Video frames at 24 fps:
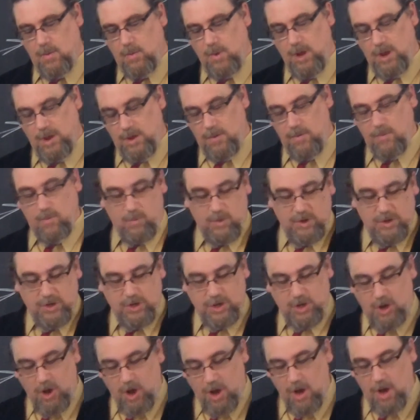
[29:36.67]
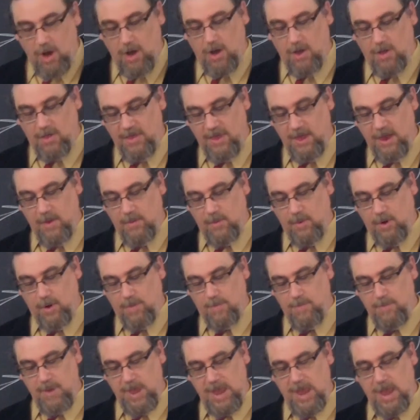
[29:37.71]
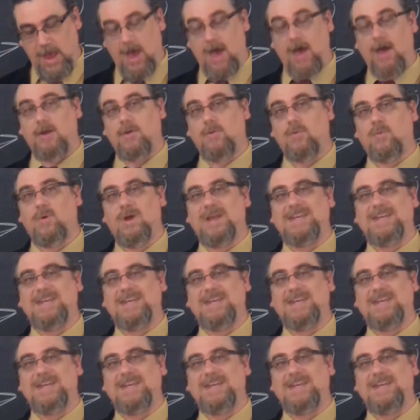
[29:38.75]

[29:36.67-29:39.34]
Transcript: We, we should call that work bad,